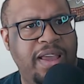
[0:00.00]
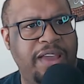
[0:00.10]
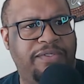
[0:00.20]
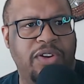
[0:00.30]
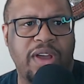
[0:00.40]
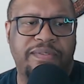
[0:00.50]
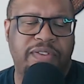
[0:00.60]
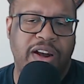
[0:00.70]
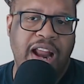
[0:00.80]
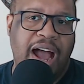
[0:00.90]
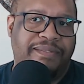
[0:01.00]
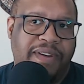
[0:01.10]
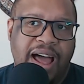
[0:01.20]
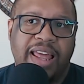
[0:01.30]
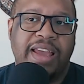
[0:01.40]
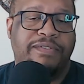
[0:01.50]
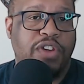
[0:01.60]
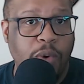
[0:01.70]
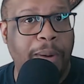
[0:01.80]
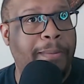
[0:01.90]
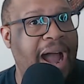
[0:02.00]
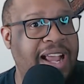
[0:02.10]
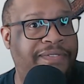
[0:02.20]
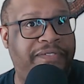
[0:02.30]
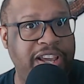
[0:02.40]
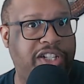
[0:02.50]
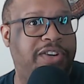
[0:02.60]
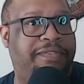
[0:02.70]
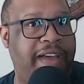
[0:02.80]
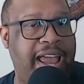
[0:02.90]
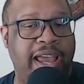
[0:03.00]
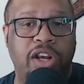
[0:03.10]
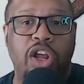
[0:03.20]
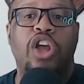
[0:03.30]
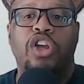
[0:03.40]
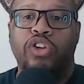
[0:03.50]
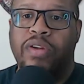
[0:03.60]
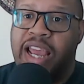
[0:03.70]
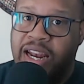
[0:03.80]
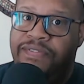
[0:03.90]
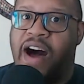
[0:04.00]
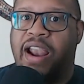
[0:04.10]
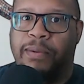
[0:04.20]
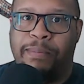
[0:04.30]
If you a Mike Fisher fan, you need to follow